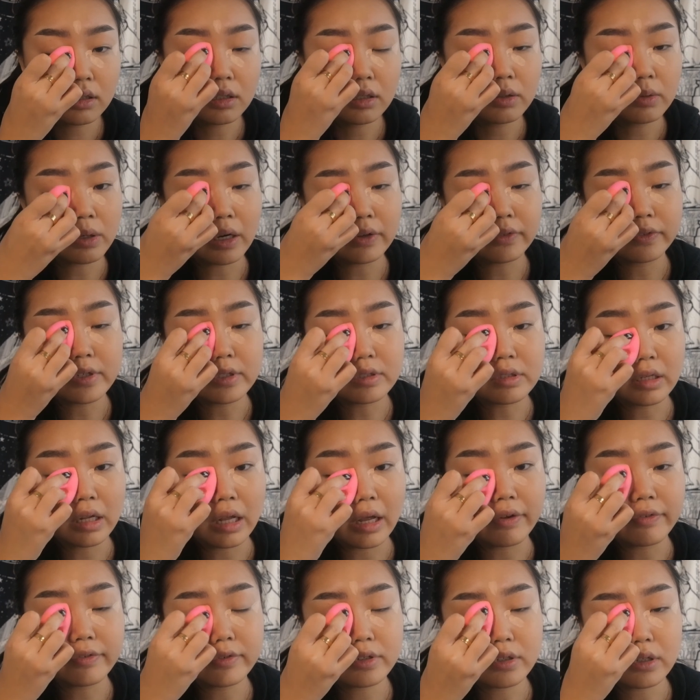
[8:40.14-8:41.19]
Whatever's
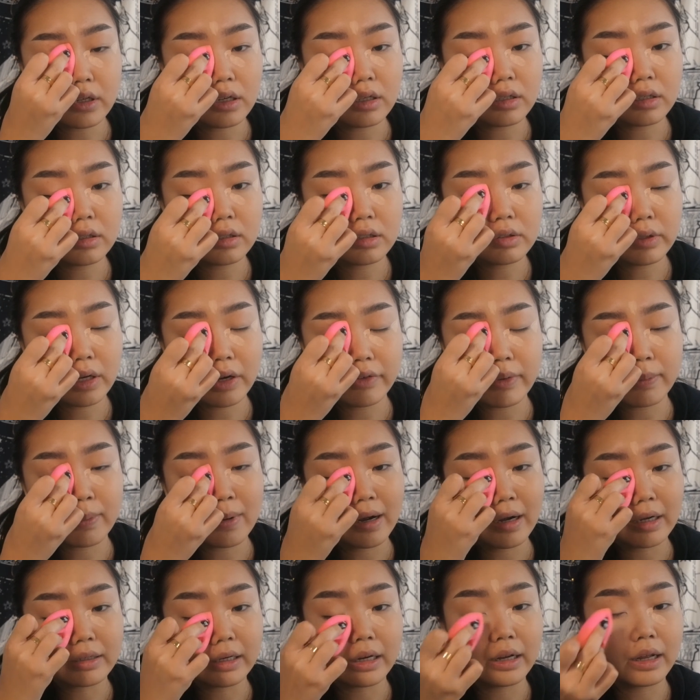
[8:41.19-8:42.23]
left, whatever
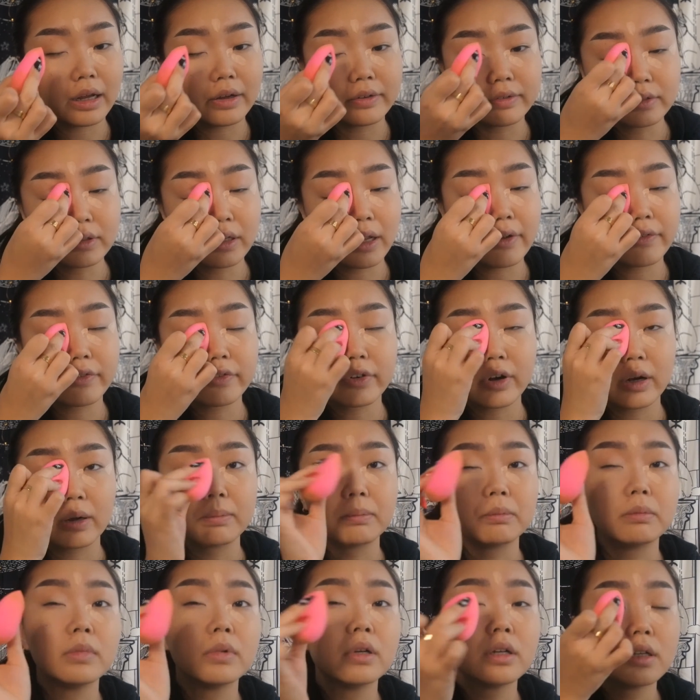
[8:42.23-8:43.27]
product I have left
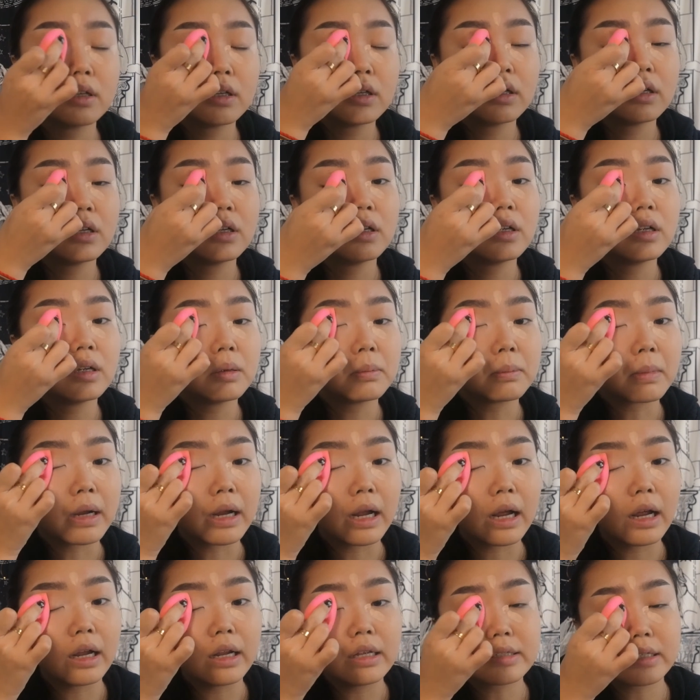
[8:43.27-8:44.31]
from my
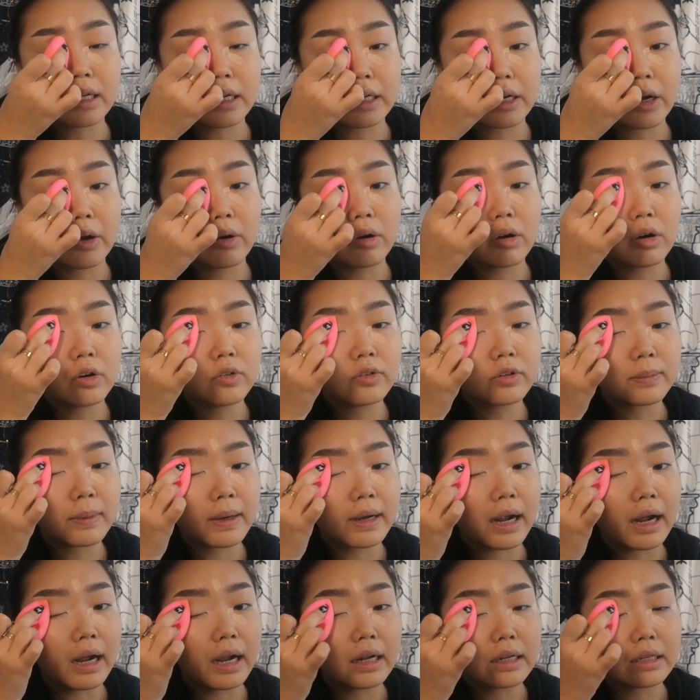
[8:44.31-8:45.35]
eyes, I go over
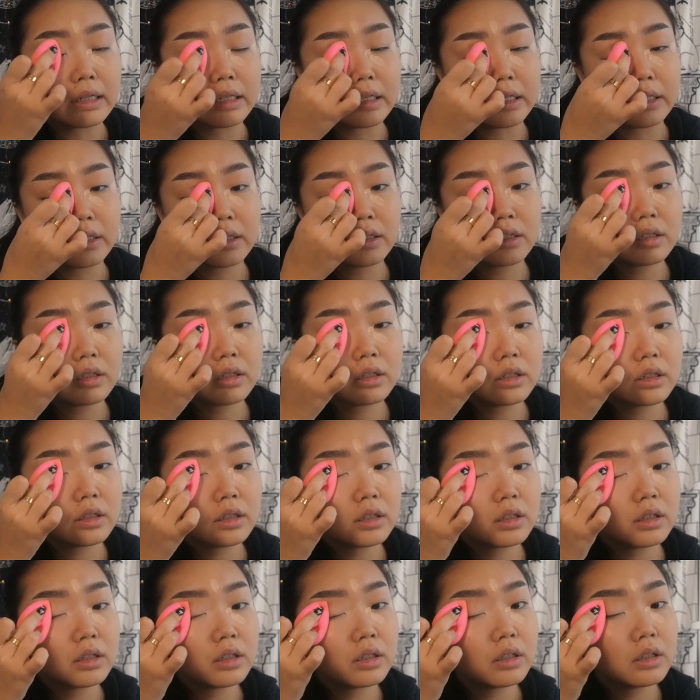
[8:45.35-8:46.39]
my eyelid
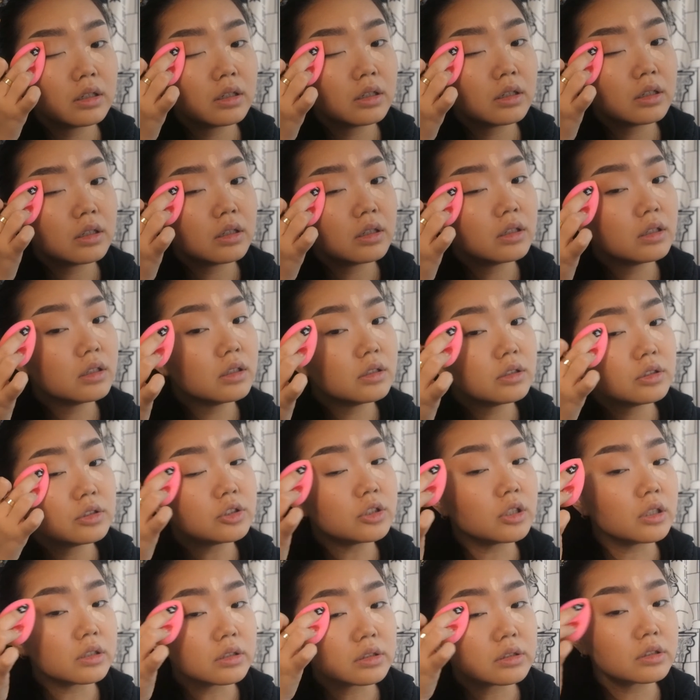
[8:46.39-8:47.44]

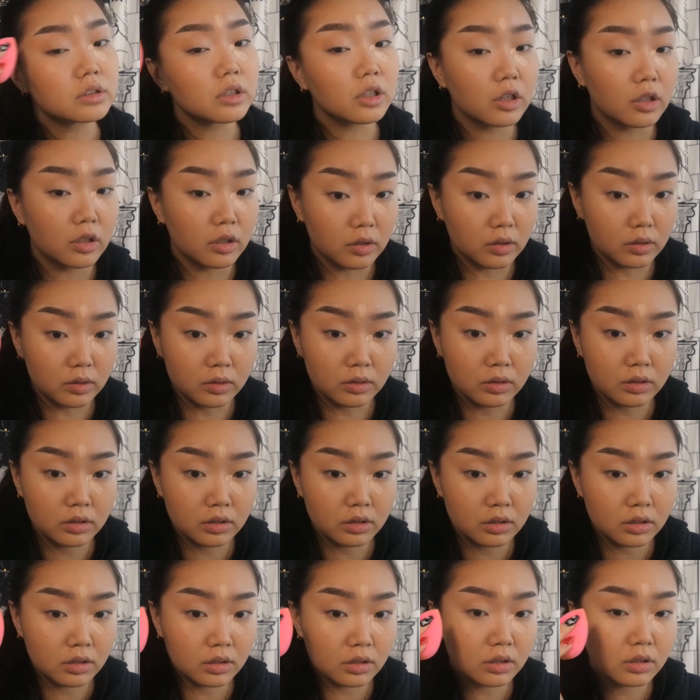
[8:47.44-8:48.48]
just so
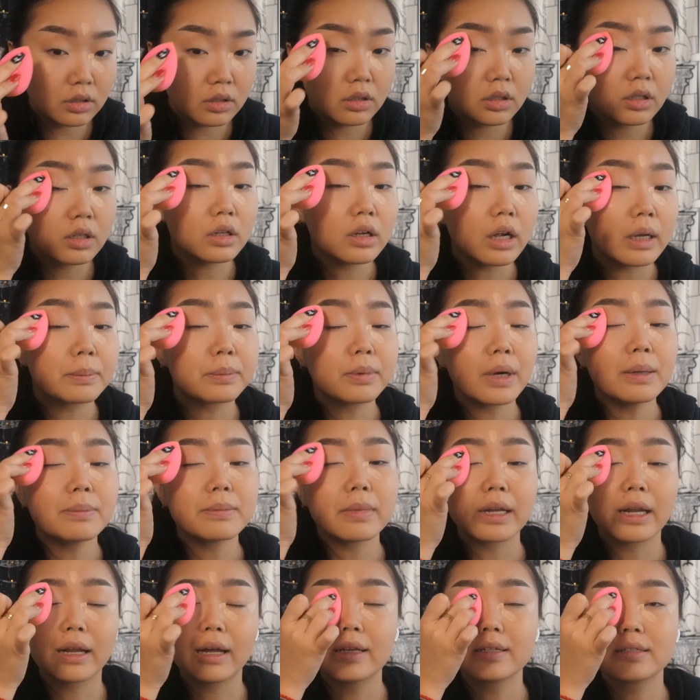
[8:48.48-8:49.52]
I prime
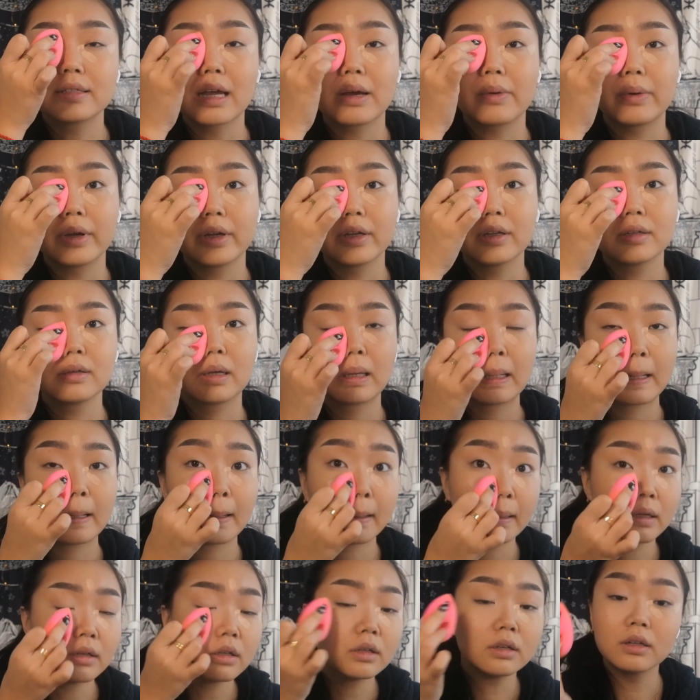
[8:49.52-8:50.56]
my eyes that way.
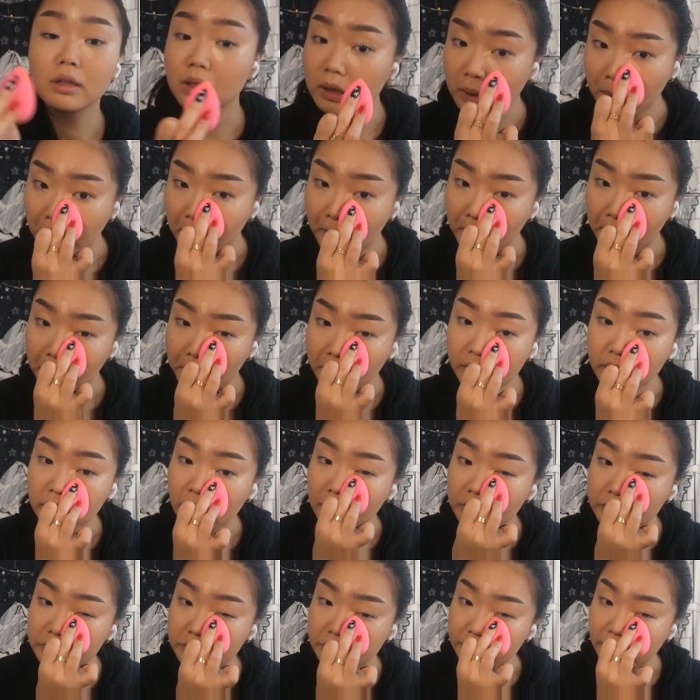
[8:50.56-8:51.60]

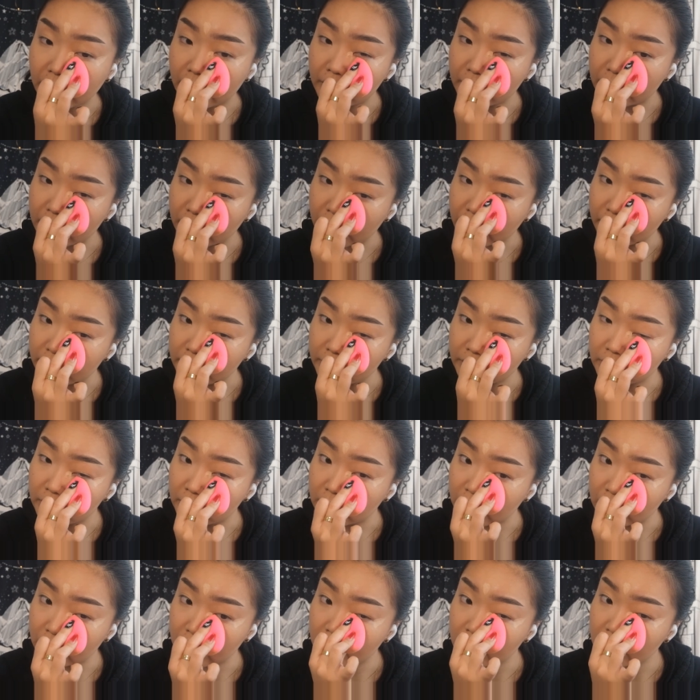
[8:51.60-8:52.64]
I'll do that on
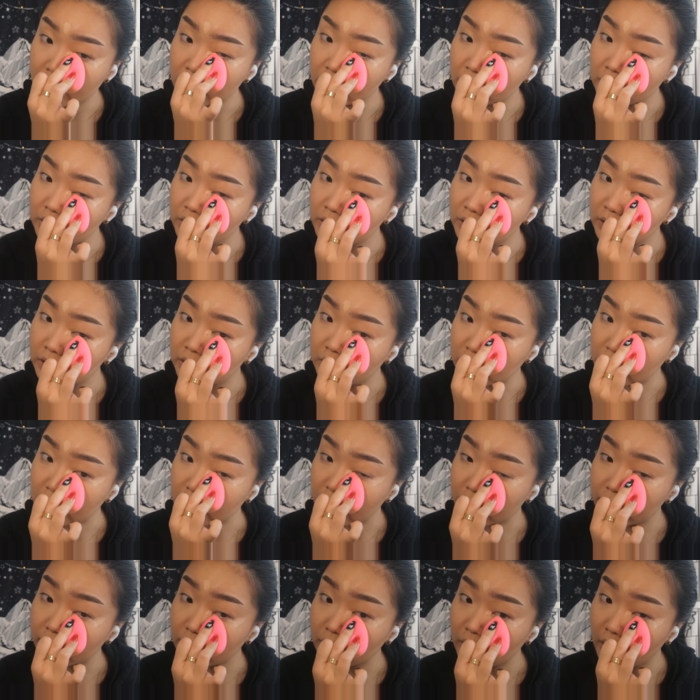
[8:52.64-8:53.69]

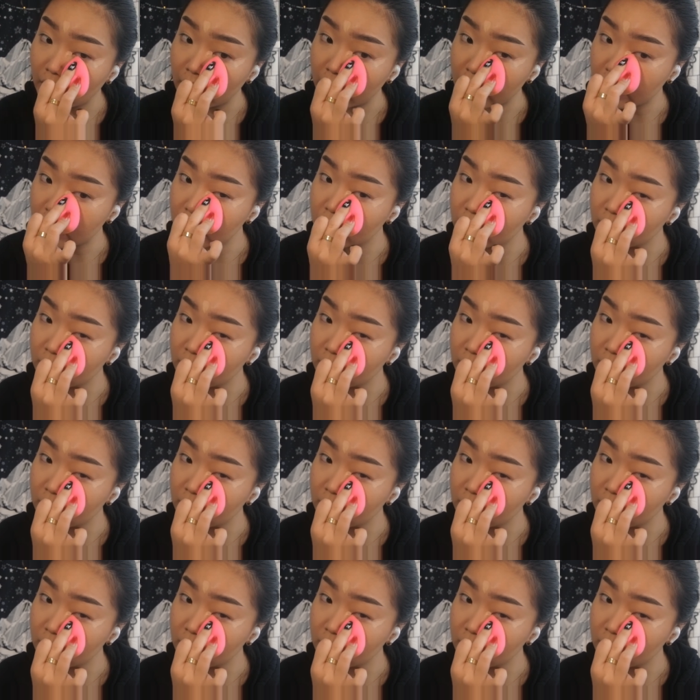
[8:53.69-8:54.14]
the other eye.